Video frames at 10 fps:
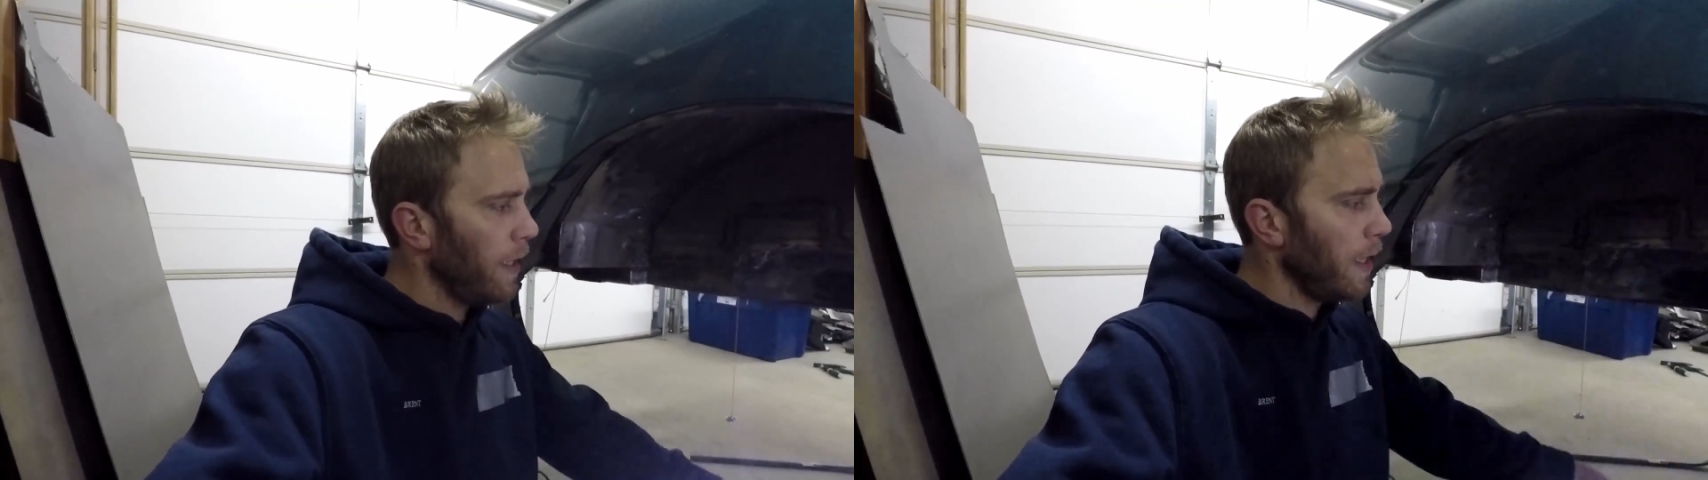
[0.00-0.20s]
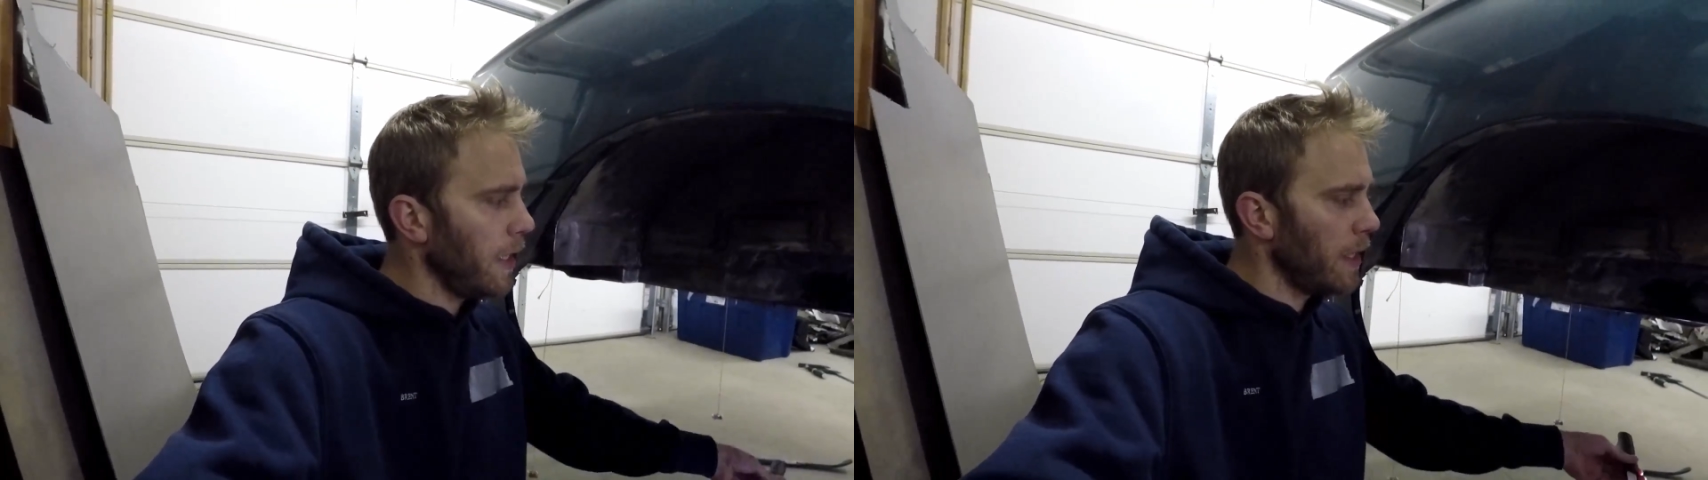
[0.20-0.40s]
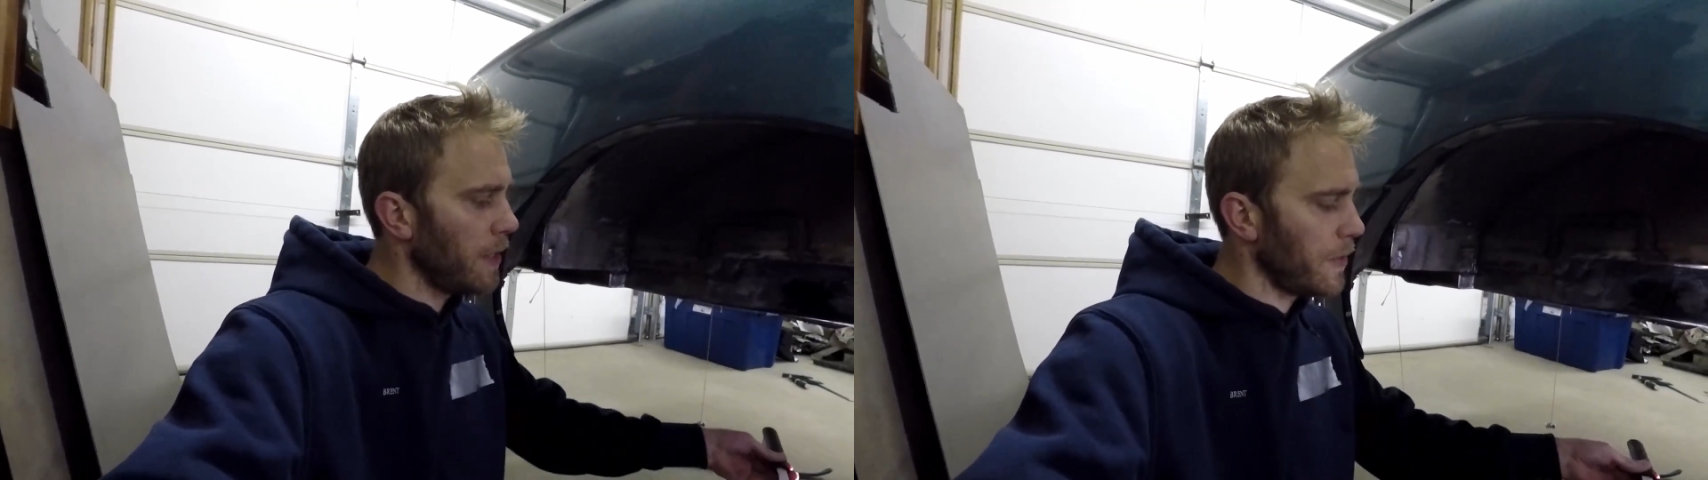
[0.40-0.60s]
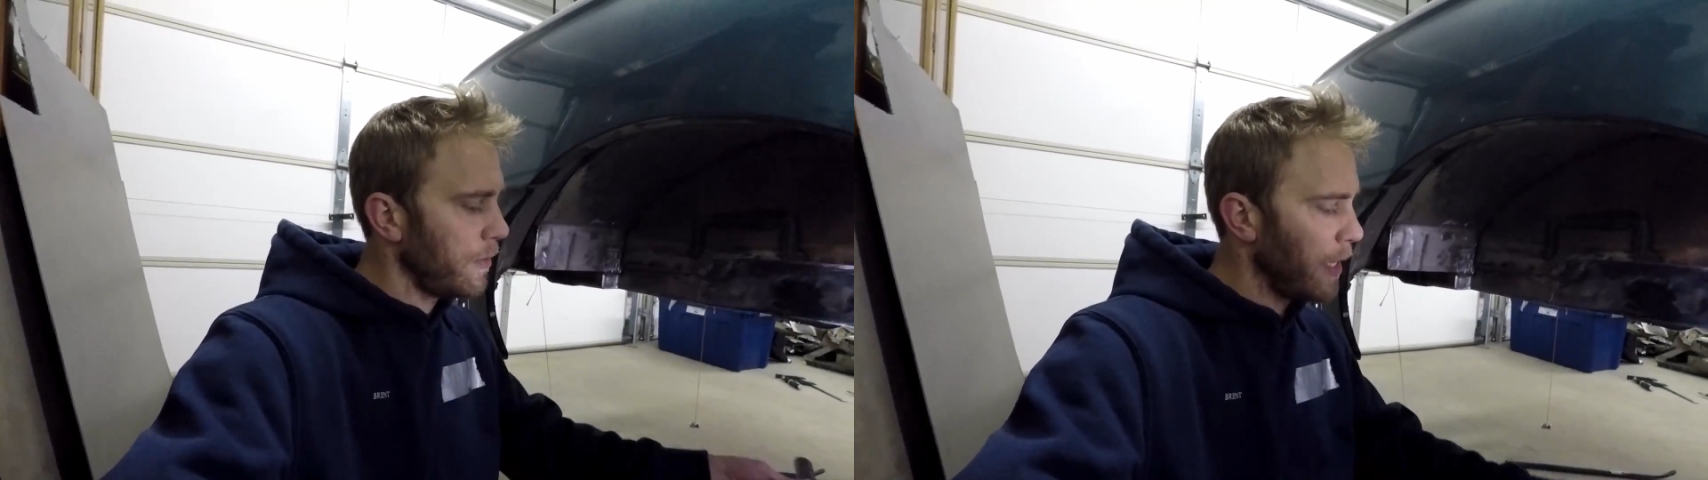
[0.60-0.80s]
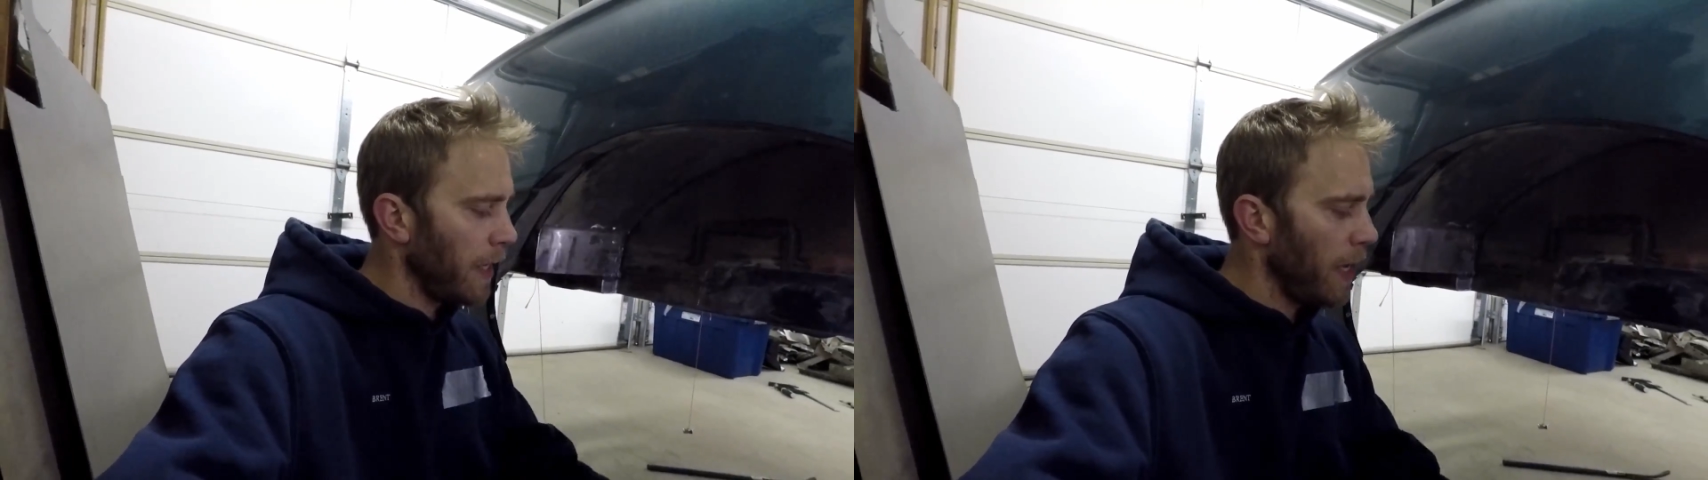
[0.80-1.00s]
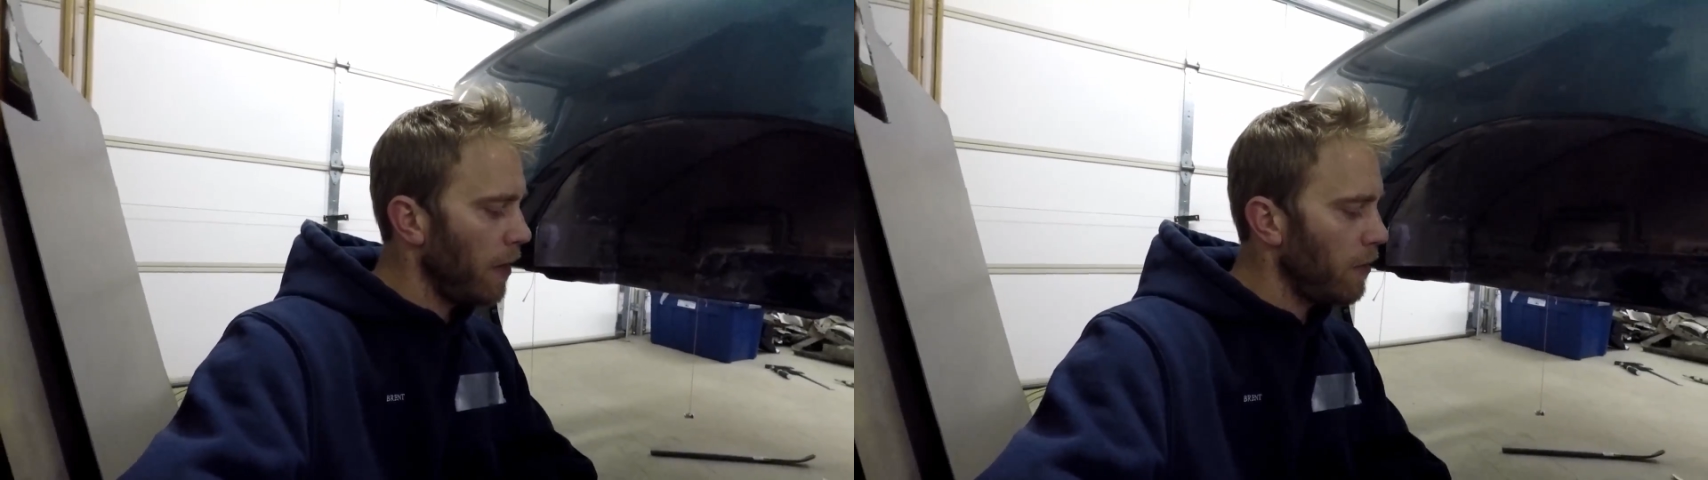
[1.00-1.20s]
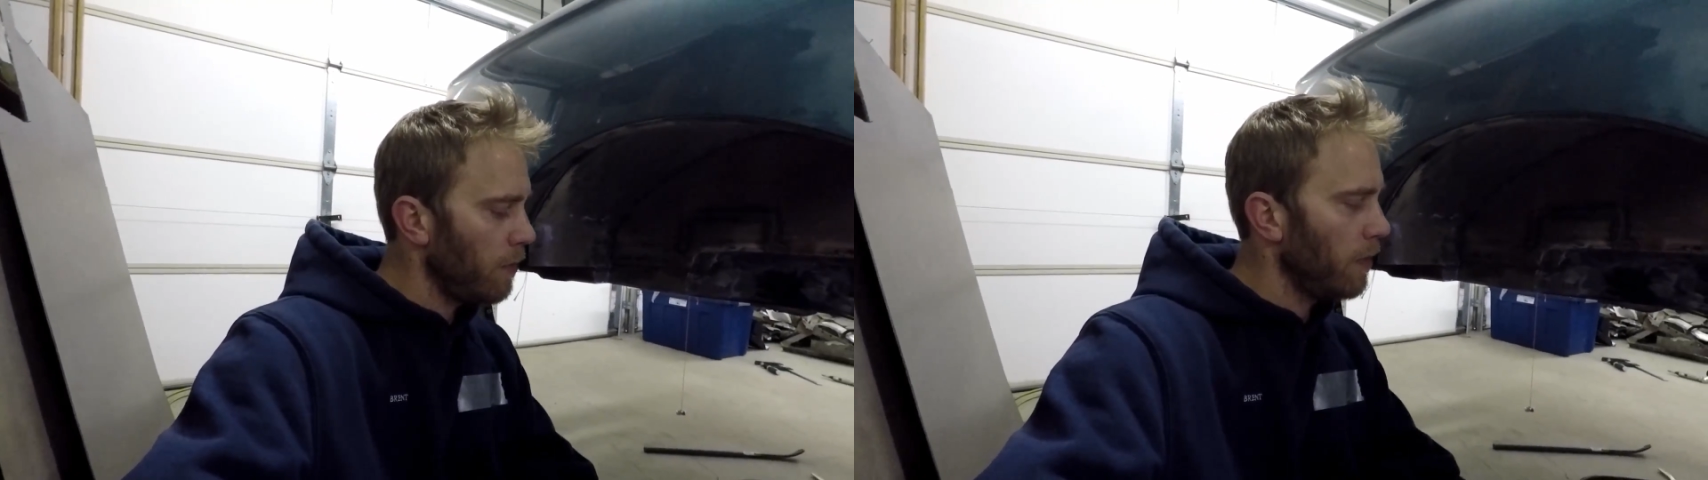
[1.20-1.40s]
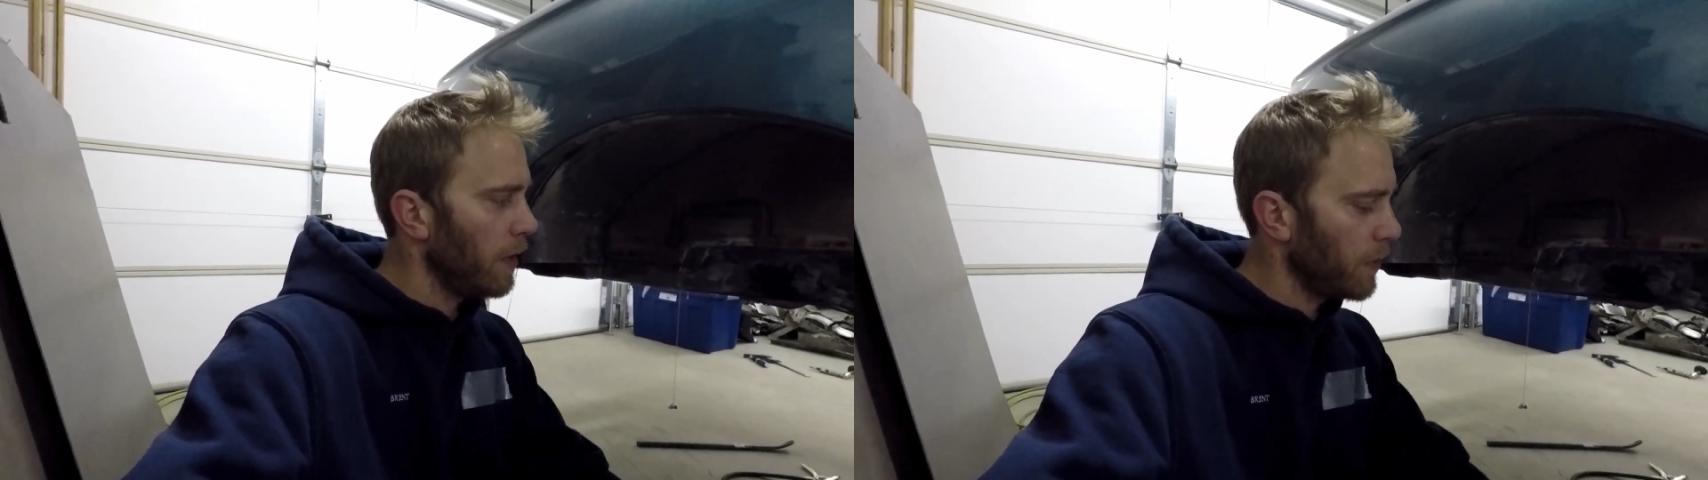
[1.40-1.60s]
is right
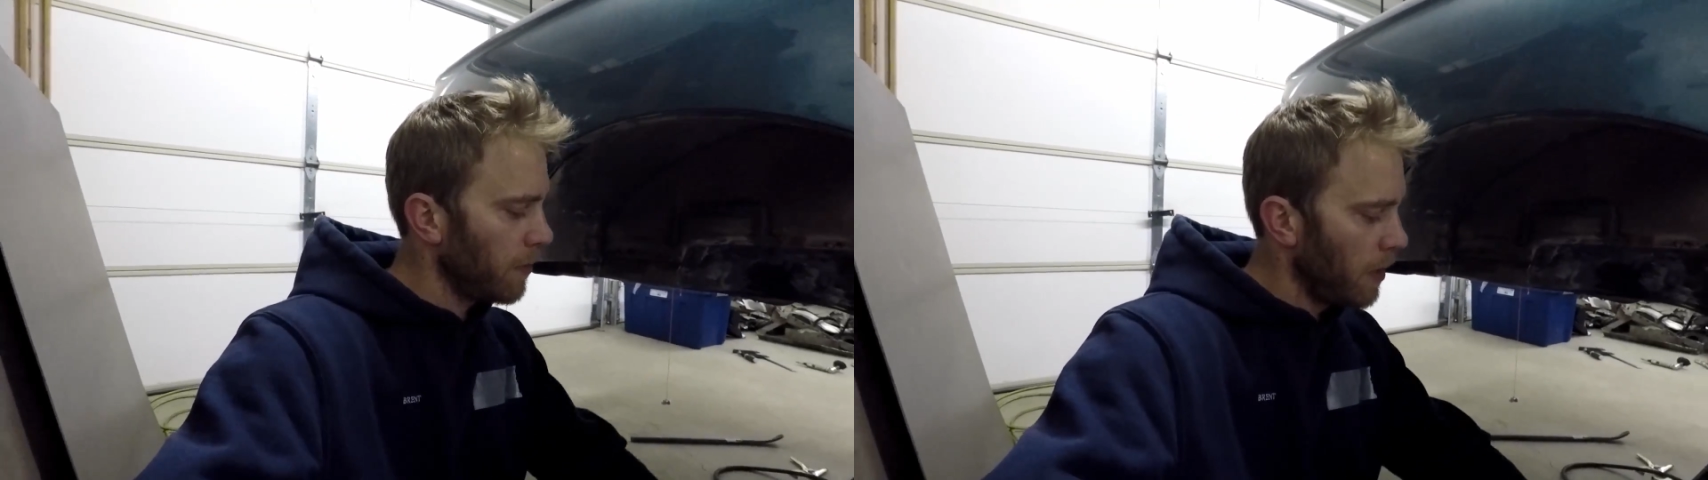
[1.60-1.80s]
now is